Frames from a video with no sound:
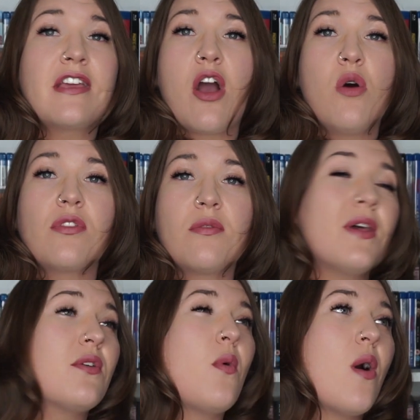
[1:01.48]
get hold of them
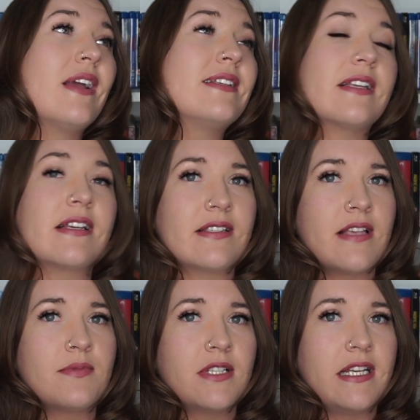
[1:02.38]
otherwise,
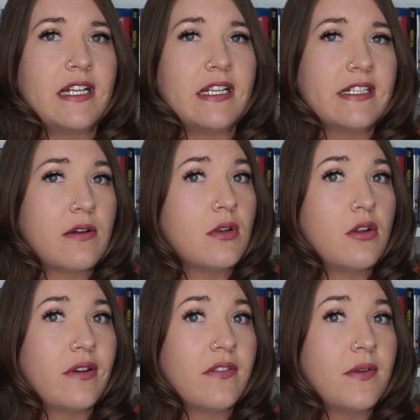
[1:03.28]
except illegally
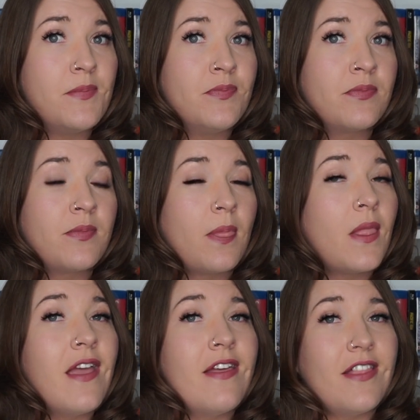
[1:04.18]
downloading them,
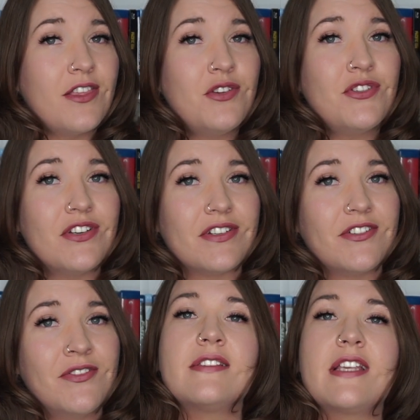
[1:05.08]
then you should.
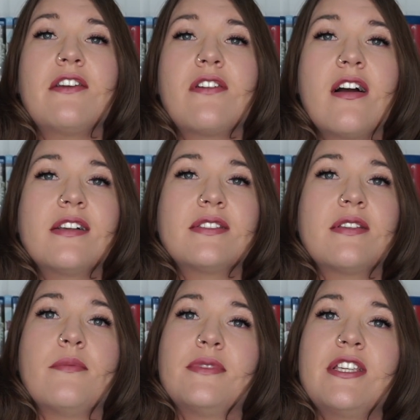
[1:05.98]
So here are
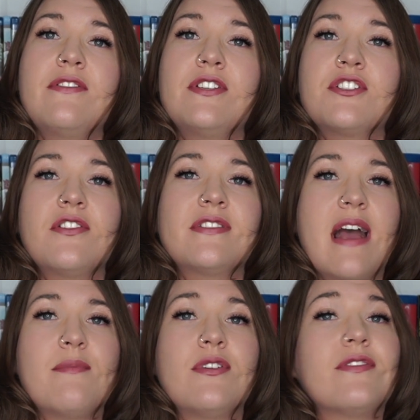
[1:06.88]
some T V shows
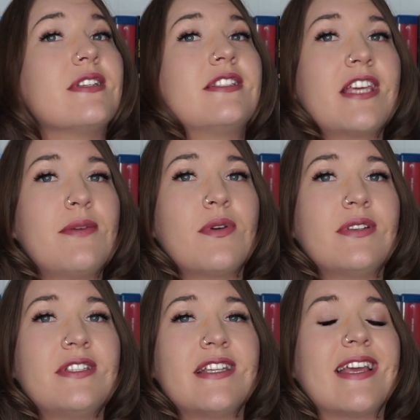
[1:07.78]
and movies to keep you
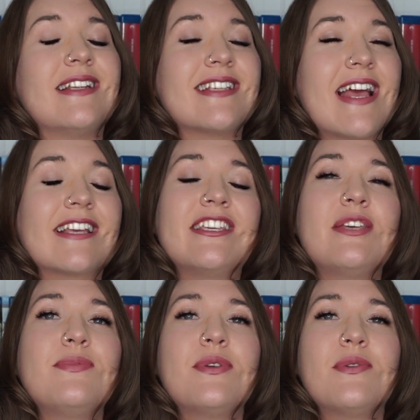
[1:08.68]
entertained and
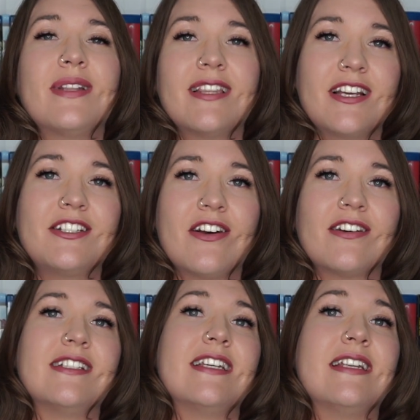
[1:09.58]
keep you
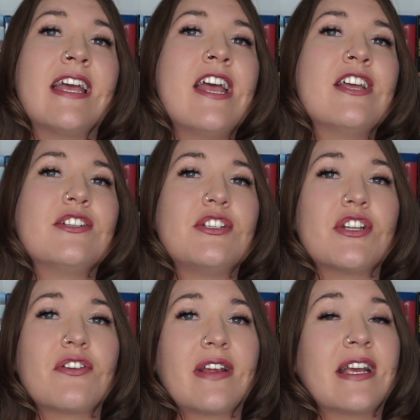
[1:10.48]
lighthearted
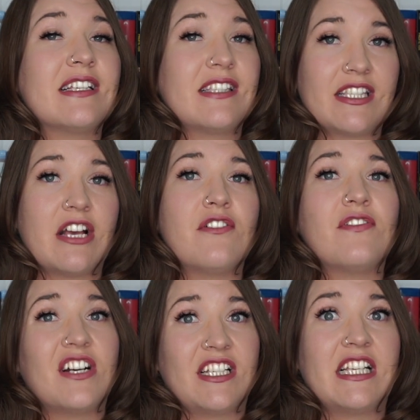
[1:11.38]
during
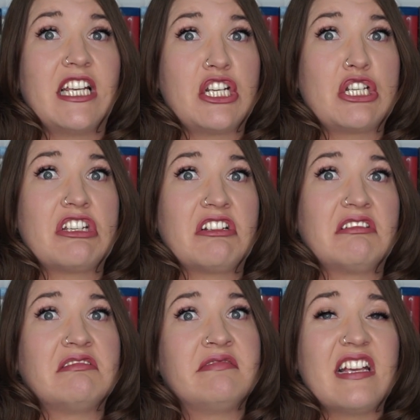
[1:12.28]
self-isolation.
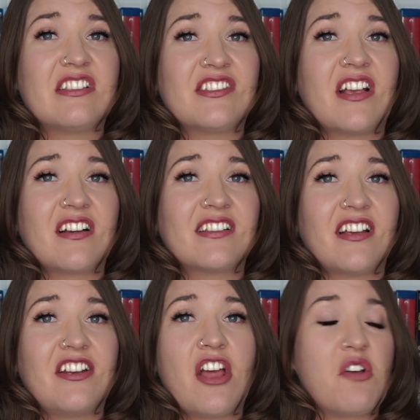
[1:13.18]
It sucks,
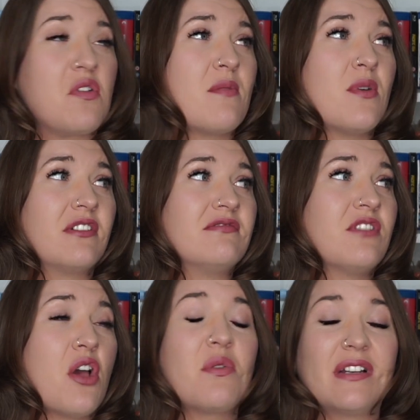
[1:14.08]
I know. I'm on
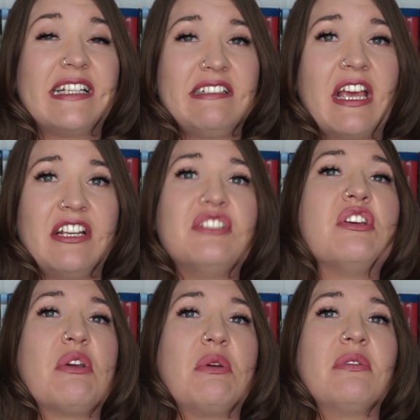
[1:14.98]
only day
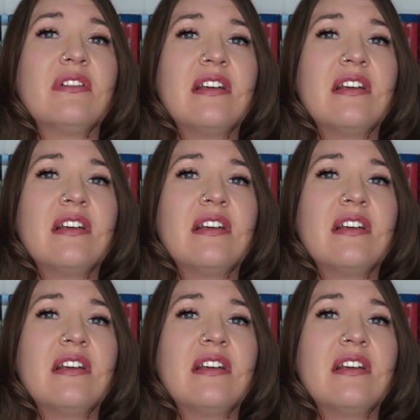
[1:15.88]
two